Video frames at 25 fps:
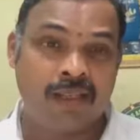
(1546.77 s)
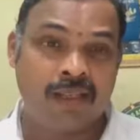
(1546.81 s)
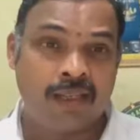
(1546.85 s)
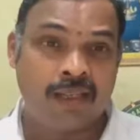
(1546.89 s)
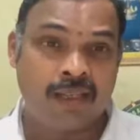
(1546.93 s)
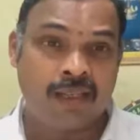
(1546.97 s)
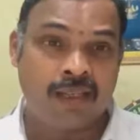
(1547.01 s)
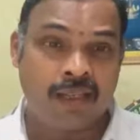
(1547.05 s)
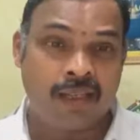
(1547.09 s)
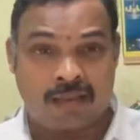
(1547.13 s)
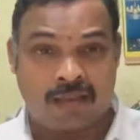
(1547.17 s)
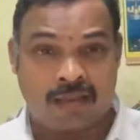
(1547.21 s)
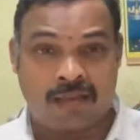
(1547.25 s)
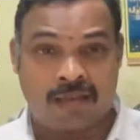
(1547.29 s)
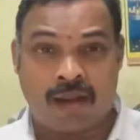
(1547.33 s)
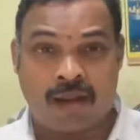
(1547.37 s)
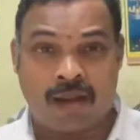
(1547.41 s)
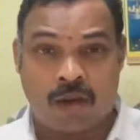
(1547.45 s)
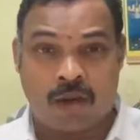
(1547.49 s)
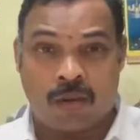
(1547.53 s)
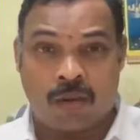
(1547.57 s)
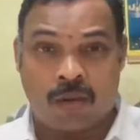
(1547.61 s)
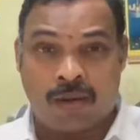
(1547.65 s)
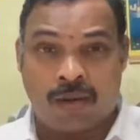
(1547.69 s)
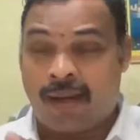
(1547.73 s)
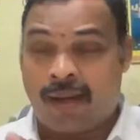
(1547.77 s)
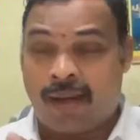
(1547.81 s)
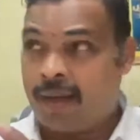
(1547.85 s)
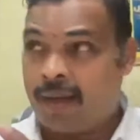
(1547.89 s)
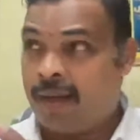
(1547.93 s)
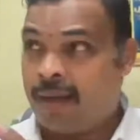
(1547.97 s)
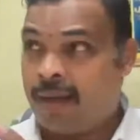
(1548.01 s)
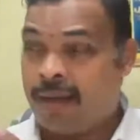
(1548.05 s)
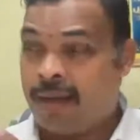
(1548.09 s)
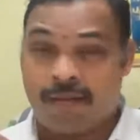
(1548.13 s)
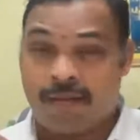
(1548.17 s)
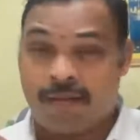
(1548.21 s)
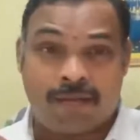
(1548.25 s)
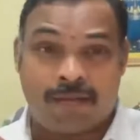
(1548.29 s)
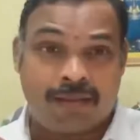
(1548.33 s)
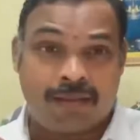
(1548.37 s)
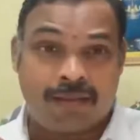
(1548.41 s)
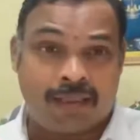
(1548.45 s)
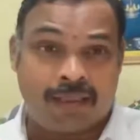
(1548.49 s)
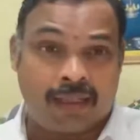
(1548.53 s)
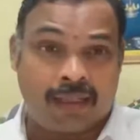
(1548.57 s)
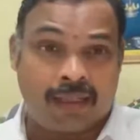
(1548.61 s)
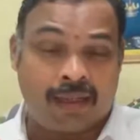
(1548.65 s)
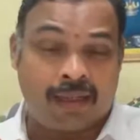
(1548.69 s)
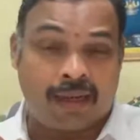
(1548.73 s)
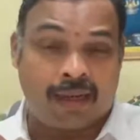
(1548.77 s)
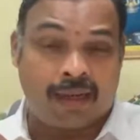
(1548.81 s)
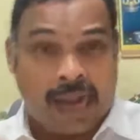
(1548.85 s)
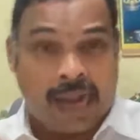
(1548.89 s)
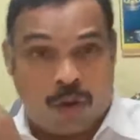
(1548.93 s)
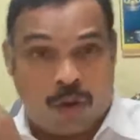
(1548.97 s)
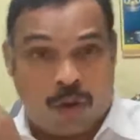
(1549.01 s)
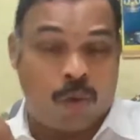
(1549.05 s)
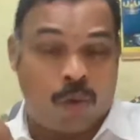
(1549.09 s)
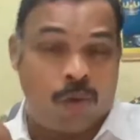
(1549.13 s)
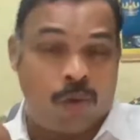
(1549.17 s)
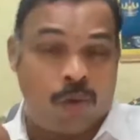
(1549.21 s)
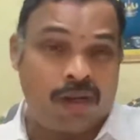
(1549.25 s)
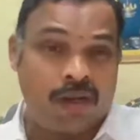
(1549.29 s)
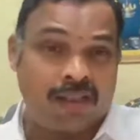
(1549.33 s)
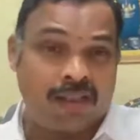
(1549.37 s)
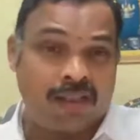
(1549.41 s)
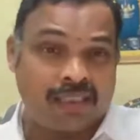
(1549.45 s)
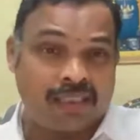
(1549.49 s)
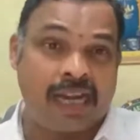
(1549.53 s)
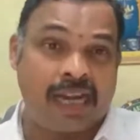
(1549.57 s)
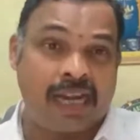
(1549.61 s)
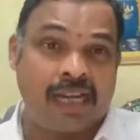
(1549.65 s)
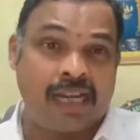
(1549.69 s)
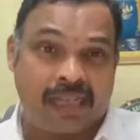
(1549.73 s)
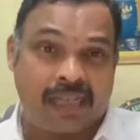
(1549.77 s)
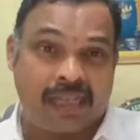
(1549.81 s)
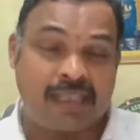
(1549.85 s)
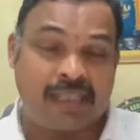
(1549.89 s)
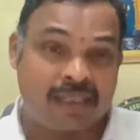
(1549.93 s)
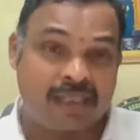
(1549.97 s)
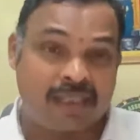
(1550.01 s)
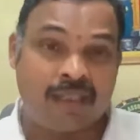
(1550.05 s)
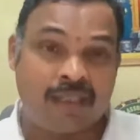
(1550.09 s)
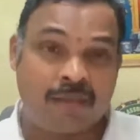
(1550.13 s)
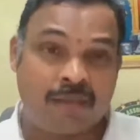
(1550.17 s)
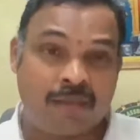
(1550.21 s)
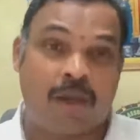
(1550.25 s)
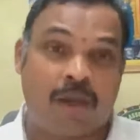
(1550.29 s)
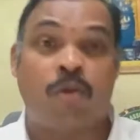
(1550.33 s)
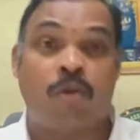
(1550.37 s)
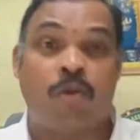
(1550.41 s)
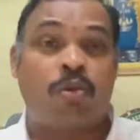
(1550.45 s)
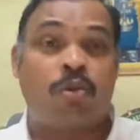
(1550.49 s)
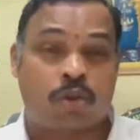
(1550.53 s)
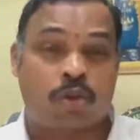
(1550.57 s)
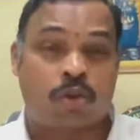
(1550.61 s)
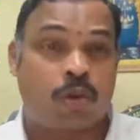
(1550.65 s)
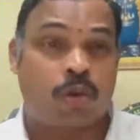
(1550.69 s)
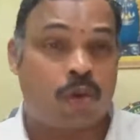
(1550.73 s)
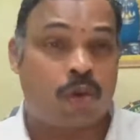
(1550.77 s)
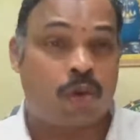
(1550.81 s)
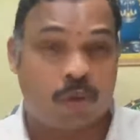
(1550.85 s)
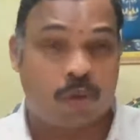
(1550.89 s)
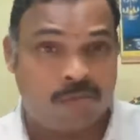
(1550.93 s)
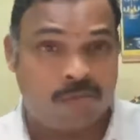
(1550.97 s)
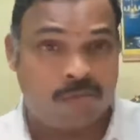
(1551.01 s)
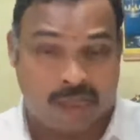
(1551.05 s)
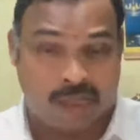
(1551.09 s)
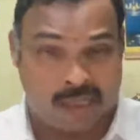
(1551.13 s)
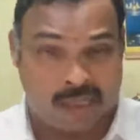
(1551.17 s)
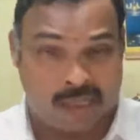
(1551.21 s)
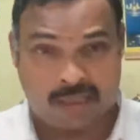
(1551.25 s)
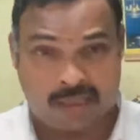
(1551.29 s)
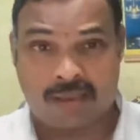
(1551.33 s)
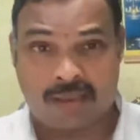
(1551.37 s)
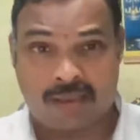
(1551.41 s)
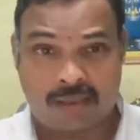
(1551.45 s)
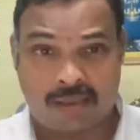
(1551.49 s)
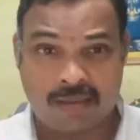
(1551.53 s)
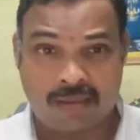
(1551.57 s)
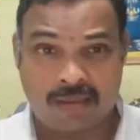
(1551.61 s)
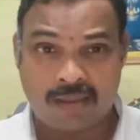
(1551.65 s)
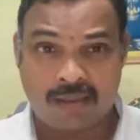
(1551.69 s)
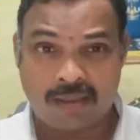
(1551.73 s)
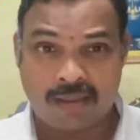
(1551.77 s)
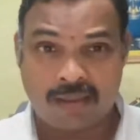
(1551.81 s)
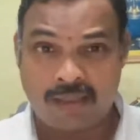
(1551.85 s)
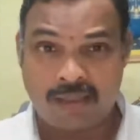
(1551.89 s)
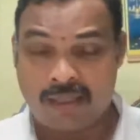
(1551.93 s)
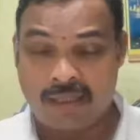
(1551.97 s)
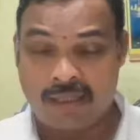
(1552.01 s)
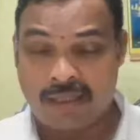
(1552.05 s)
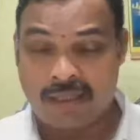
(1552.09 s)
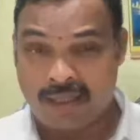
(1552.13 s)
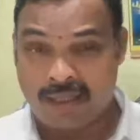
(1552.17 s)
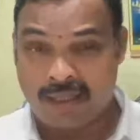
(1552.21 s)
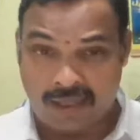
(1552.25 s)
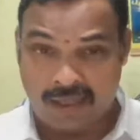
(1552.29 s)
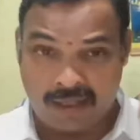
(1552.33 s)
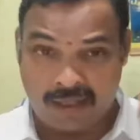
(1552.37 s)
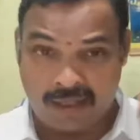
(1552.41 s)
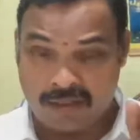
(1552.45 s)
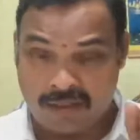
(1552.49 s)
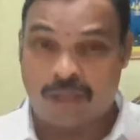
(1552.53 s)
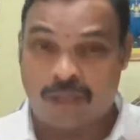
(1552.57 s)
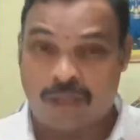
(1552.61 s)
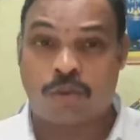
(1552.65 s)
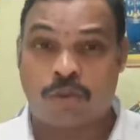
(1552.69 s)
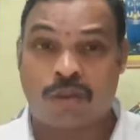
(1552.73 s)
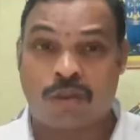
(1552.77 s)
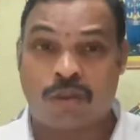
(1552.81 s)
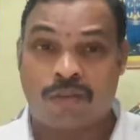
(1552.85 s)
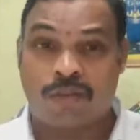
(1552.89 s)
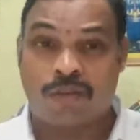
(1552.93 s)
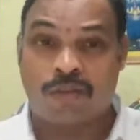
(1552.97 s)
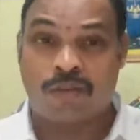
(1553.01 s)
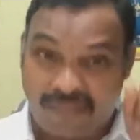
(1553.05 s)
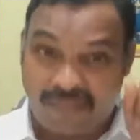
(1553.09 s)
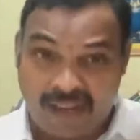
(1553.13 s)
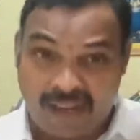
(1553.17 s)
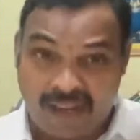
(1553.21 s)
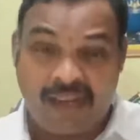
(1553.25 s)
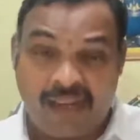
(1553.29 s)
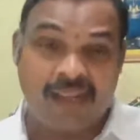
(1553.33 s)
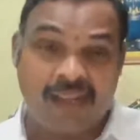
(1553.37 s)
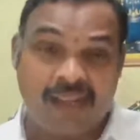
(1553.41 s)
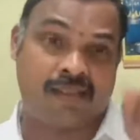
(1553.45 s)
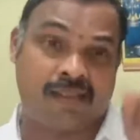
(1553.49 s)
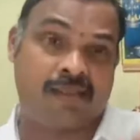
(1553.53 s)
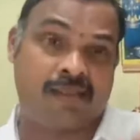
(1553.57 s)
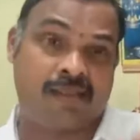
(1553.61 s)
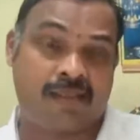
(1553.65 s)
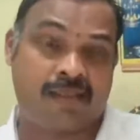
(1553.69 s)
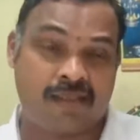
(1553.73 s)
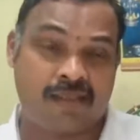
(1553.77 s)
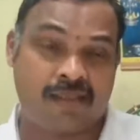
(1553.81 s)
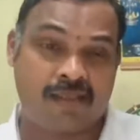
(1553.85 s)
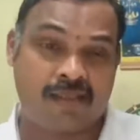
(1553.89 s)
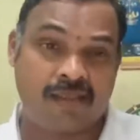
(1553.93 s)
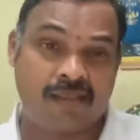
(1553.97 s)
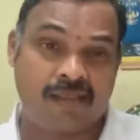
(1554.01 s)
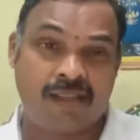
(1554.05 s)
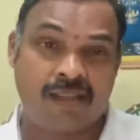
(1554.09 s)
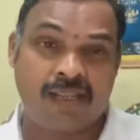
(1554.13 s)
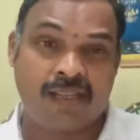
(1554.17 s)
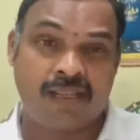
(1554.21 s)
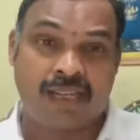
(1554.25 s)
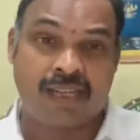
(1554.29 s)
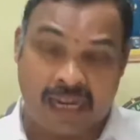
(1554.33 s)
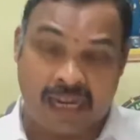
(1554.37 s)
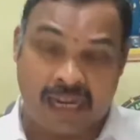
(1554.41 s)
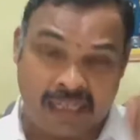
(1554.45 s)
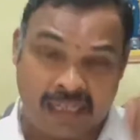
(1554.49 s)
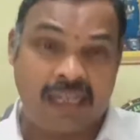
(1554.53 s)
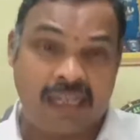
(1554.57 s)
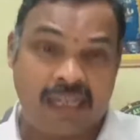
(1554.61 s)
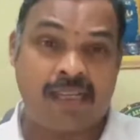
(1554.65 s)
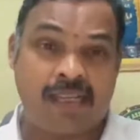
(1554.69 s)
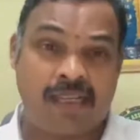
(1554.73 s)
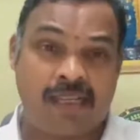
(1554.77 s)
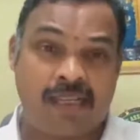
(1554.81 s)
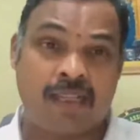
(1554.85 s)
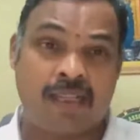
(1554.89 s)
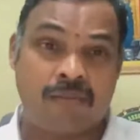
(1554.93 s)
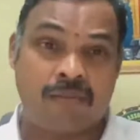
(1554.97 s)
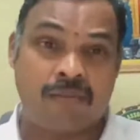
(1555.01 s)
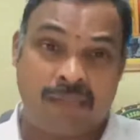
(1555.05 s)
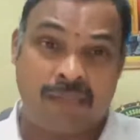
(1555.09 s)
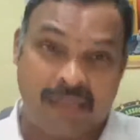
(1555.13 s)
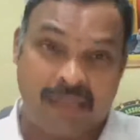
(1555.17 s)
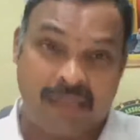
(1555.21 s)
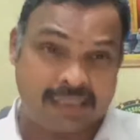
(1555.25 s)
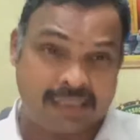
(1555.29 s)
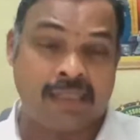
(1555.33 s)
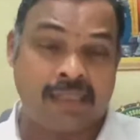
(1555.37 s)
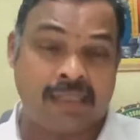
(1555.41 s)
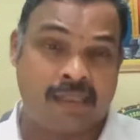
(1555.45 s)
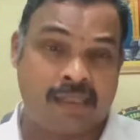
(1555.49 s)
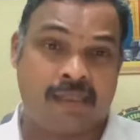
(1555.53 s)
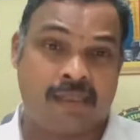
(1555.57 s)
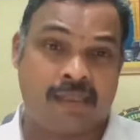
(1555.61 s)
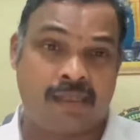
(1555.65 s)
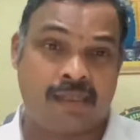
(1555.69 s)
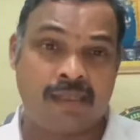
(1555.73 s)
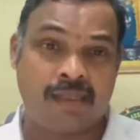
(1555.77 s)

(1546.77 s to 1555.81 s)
It is not only the rank holders can teach them how to score good marks. It is also failures can teach them lessons.